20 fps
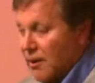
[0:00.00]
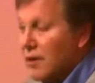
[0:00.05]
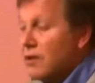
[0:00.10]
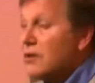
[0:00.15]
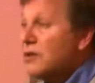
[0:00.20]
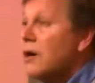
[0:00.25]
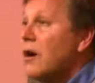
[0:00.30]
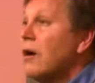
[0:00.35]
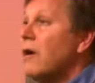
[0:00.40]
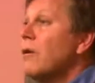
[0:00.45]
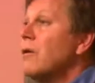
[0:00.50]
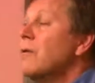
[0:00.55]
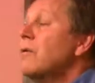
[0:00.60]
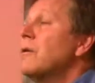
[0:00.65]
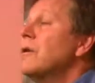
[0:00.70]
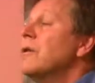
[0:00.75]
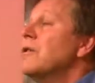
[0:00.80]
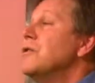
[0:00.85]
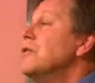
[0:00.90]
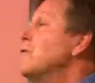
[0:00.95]

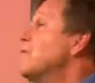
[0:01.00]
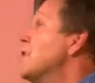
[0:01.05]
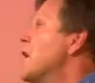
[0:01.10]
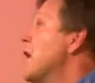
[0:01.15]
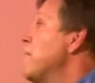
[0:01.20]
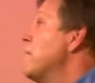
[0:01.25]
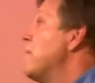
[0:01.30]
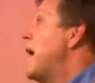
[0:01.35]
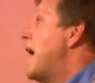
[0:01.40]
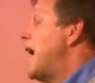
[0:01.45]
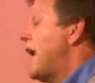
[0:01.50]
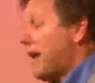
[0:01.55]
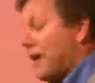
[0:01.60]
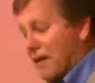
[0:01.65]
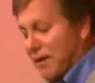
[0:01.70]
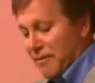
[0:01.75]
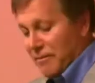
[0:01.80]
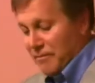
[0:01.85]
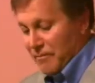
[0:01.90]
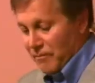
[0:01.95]
"So, you've come
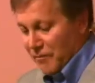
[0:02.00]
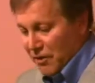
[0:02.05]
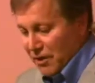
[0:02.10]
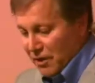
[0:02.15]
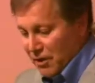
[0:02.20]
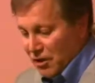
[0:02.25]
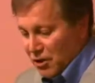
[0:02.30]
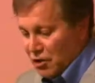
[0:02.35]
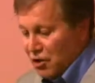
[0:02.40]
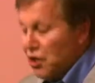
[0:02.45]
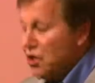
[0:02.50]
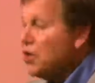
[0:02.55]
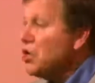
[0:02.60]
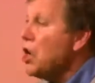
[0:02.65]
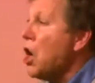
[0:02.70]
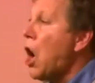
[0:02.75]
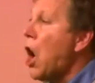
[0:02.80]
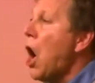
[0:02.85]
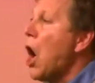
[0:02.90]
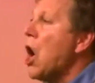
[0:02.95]
back." She
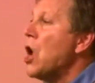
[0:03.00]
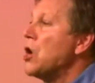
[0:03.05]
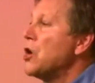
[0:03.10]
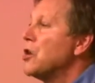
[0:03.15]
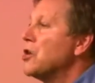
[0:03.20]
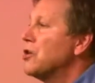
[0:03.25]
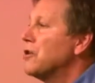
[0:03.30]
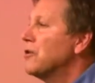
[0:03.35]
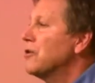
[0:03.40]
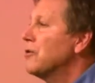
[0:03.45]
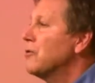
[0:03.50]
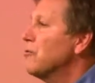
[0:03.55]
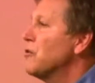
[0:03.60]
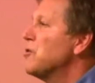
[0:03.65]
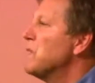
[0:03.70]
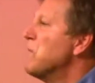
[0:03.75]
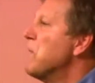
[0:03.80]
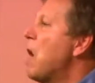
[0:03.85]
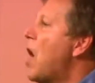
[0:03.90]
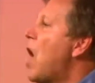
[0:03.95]
yawned
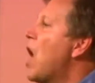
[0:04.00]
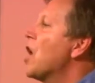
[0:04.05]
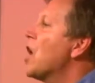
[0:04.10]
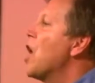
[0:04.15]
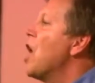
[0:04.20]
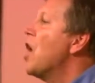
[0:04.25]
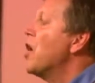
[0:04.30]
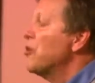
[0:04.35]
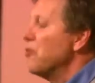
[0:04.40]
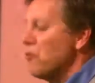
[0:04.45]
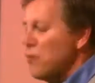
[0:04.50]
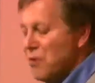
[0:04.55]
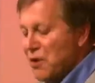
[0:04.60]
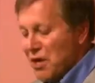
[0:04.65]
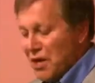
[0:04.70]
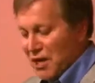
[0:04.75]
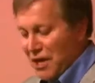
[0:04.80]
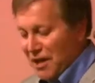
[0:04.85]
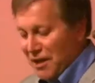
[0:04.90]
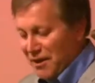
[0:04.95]
with mock
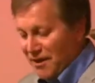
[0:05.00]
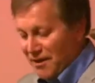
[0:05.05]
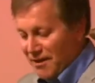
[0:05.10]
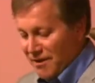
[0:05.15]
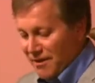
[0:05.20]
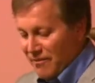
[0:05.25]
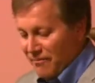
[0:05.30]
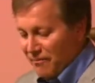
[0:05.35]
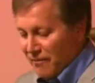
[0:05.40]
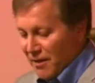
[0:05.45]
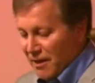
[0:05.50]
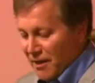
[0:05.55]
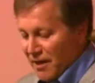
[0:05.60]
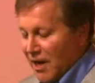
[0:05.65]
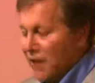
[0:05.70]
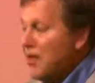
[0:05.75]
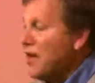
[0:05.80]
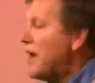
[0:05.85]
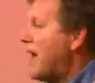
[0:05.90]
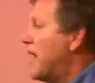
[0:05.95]
ennui,
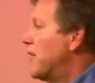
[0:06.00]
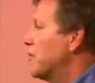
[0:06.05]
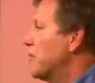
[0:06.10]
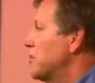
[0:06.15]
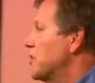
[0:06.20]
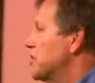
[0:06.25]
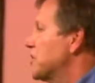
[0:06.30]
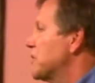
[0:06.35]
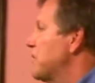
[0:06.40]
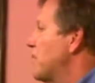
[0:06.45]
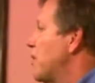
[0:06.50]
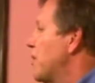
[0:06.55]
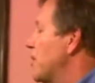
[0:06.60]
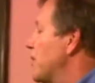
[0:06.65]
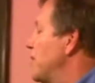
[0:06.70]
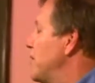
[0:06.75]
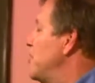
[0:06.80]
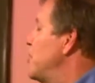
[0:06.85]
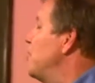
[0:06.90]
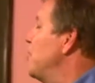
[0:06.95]
and then added with a smirk,
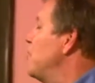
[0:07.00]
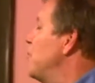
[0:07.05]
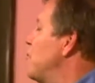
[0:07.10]
"You